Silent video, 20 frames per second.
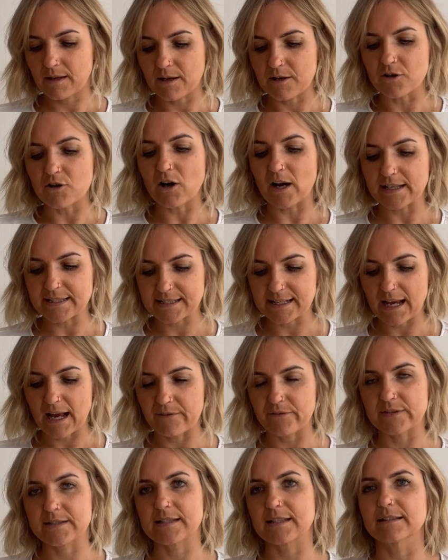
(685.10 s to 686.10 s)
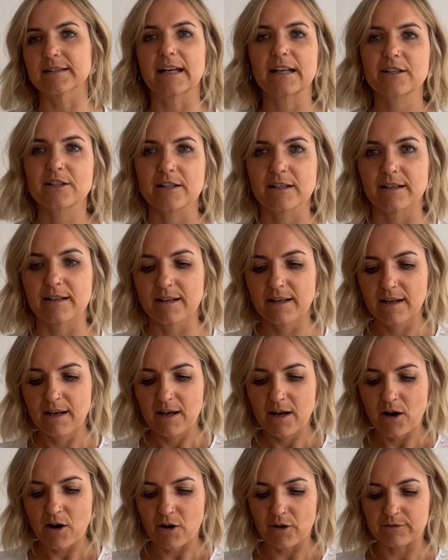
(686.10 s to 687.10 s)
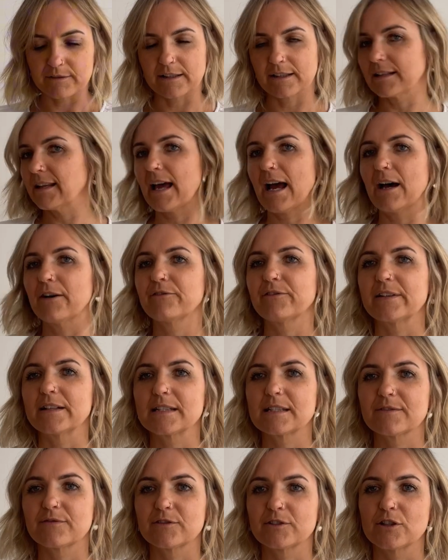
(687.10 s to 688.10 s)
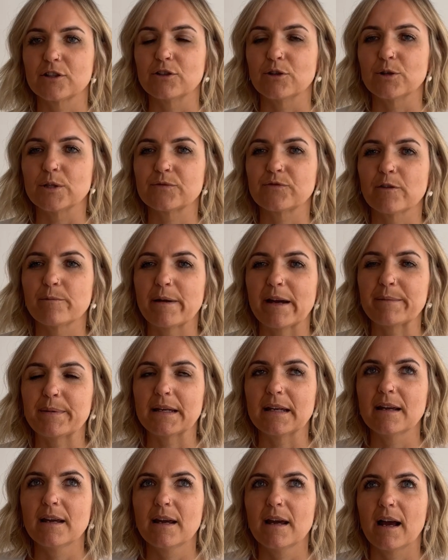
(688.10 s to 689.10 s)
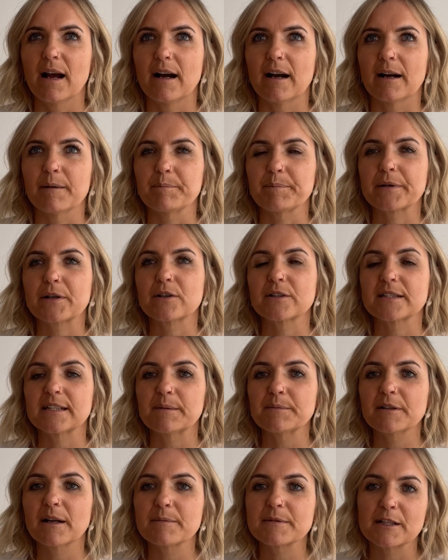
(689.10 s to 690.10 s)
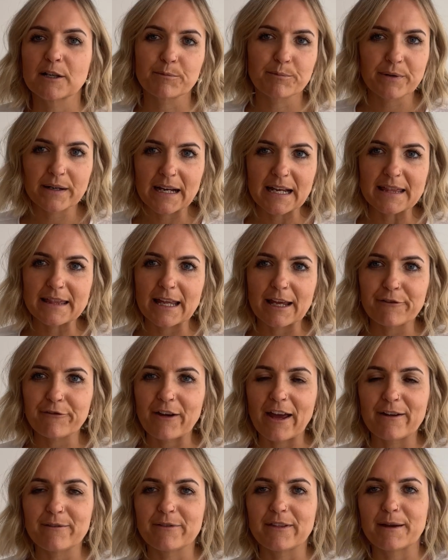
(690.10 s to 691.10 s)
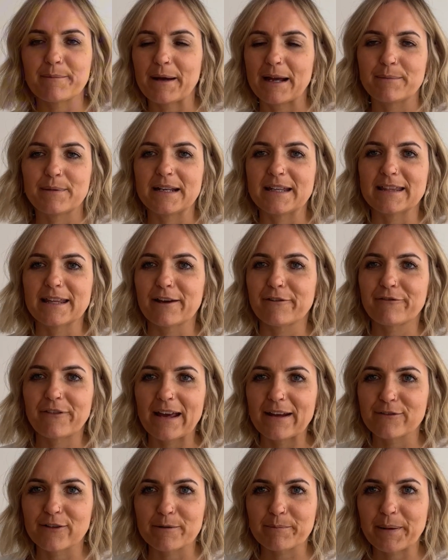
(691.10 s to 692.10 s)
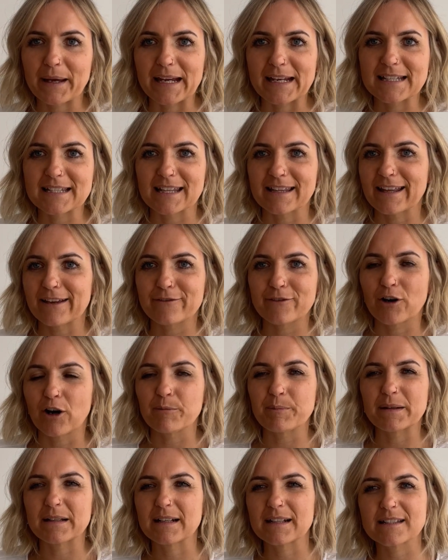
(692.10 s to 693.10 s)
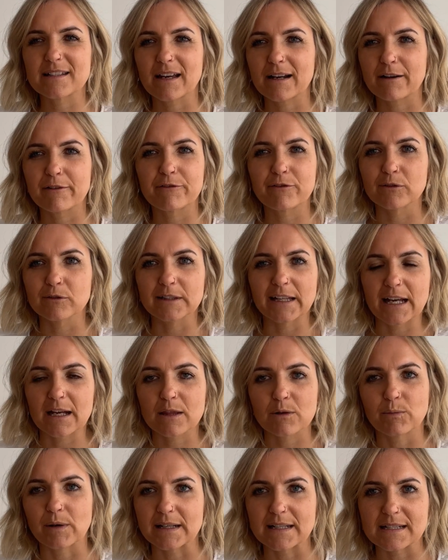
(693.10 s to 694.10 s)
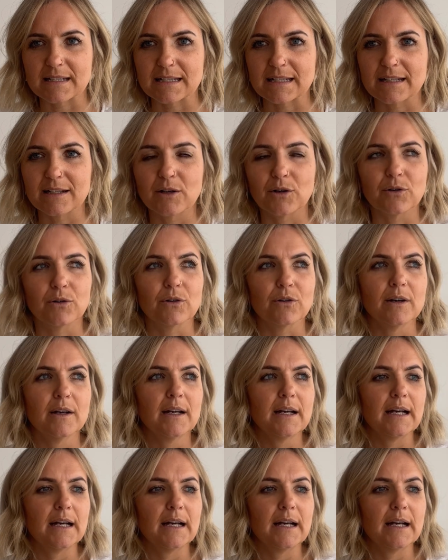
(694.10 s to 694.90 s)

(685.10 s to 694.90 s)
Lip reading: nice to have a selection of little outfits to use for baby, because sometimes they'll bring in their baby in their favorite piece that they've got, but it's like a full length onesie, or